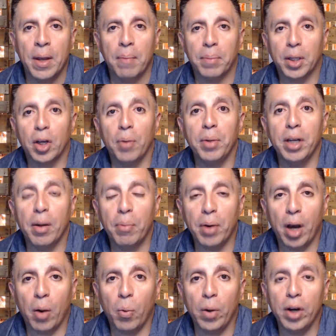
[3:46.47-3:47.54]
becoming
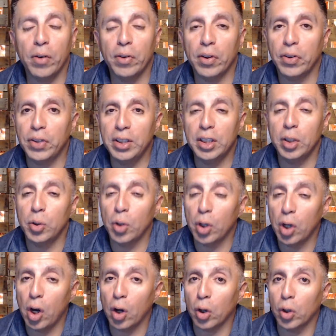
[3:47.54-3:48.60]
aware of the thing that you're
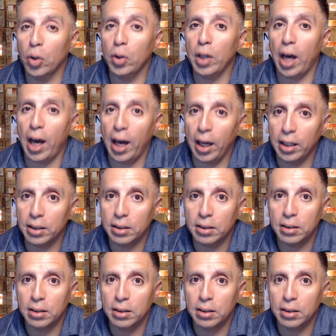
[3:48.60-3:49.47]
not good at,